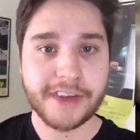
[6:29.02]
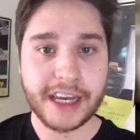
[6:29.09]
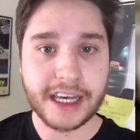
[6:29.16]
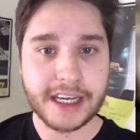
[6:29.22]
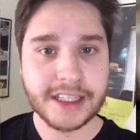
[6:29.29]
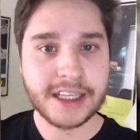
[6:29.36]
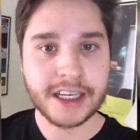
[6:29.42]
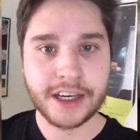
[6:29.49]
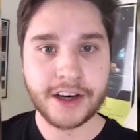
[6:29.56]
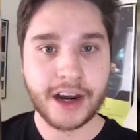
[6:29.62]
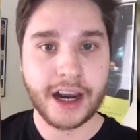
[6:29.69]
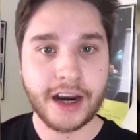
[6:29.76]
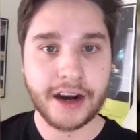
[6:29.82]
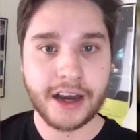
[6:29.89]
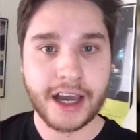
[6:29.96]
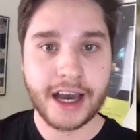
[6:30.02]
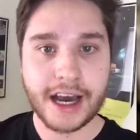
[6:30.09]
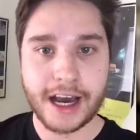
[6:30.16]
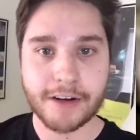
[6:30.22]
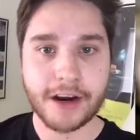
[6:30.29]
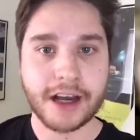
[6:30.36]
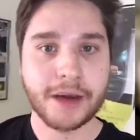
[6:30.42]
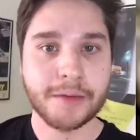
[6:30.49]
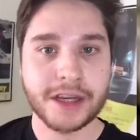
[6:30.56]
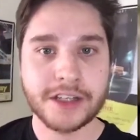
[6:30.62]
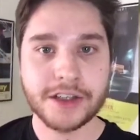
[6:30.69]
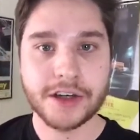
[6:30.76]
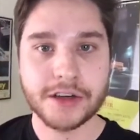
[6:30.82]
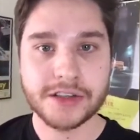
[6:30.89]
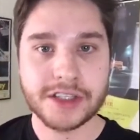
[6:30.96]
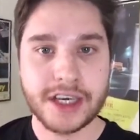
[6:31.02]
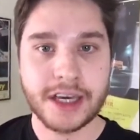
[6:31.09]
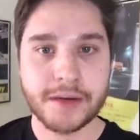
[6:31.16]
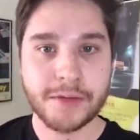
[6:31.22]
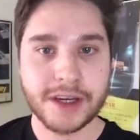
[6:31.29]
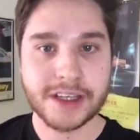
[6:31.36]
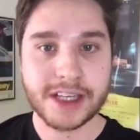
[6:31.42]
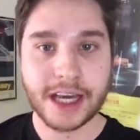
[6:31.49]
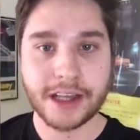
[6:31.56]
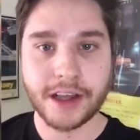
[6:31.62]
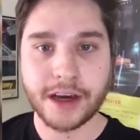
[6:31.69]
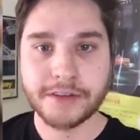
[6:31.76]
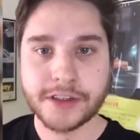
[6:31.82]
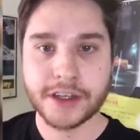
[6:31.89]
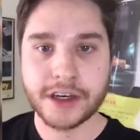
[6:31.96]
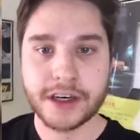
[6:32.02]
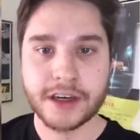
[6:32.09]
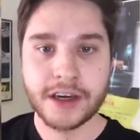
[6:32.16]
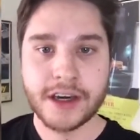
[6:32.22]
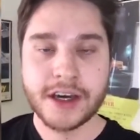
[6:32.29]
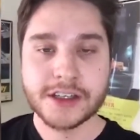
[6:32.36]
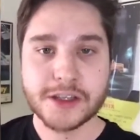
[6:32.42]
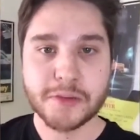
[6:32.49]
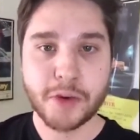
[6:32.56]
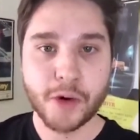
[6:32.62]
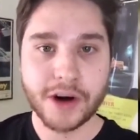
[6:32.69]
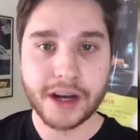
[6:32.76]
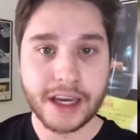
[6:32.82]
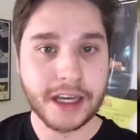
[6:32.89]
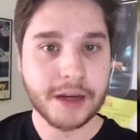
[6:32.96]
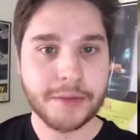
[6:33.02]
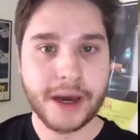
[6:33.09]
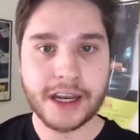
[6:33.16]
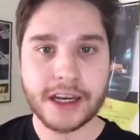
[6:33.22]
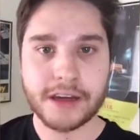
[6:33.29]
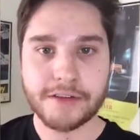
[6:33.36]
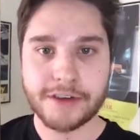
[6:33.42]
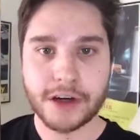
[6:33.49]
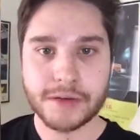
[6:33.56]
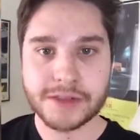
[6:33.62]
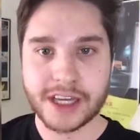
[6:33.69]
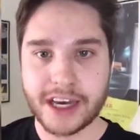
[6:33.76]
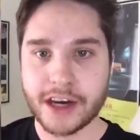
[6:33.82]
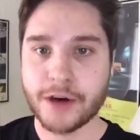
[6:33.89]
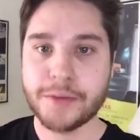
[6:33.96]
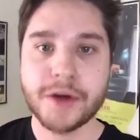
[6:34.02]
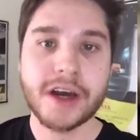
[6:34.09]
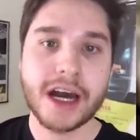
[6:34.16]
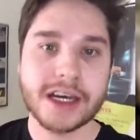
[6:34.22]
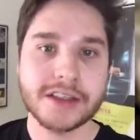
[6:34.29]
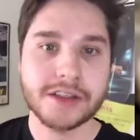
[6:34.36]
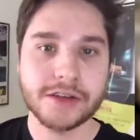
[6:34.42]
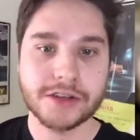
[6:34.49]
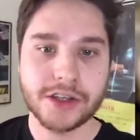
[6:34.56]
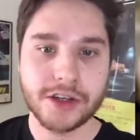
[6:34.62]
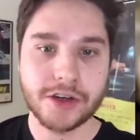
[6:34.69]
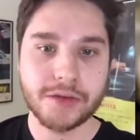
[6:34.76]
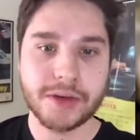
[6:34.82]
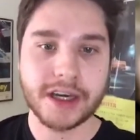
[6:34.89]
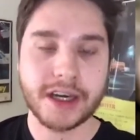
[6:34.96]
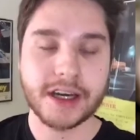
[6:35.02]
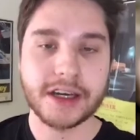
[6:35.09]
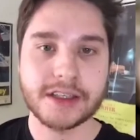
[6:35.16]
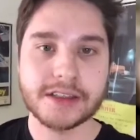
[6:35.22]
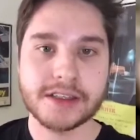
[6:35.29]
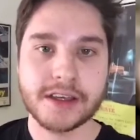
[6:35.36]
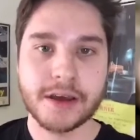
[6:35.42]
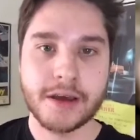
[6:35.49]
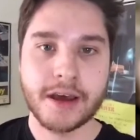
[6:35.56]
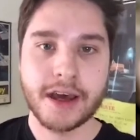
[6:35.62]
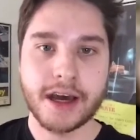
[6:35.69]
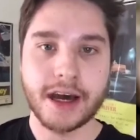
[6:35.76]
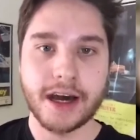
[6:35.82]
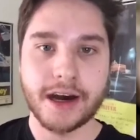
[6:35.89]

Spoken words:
And if it is in your area, I recommend you go see it because I love to support independent films. And I hope you guys do too, because